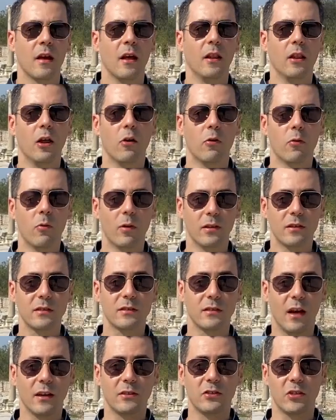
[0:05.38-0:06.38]
Hello everyone, this
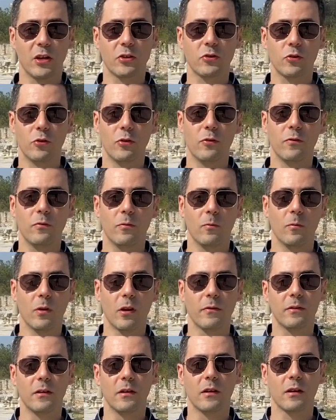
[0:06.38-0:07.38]
is one
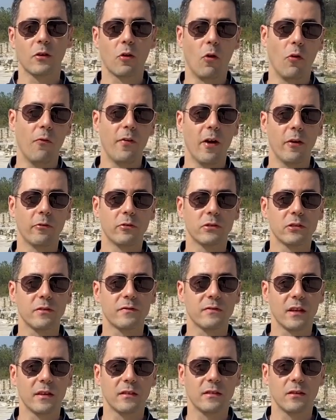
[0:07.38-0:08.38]
of the co-founders
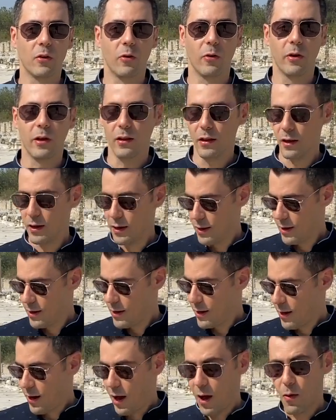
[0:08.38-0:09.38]
of Zeytin oil.
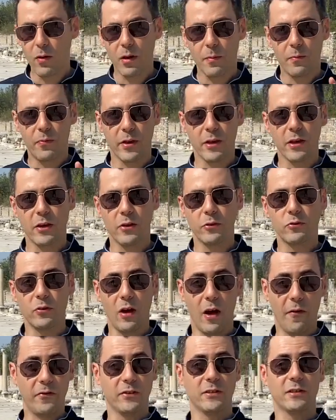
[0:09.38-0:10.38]
I want to bring you
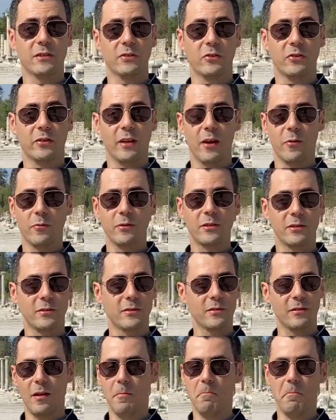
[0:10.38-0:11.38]
to Ephesus today, which is a